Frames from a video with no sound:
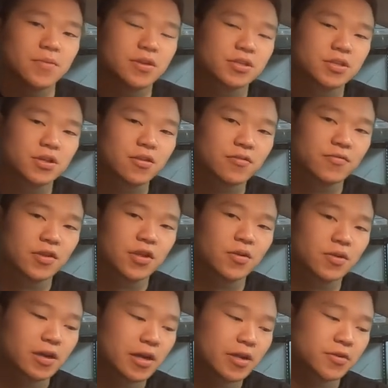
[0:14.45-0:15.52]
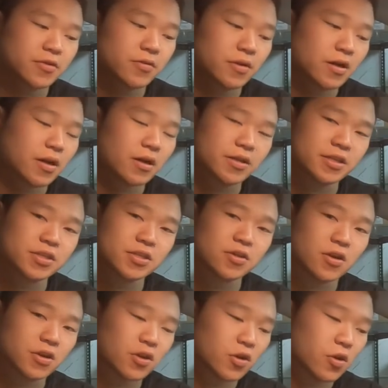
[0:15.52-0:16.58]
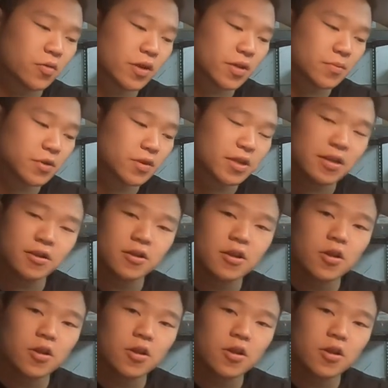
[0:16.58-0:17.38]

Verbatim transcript: There's another video on how to uninstall your OEM unit.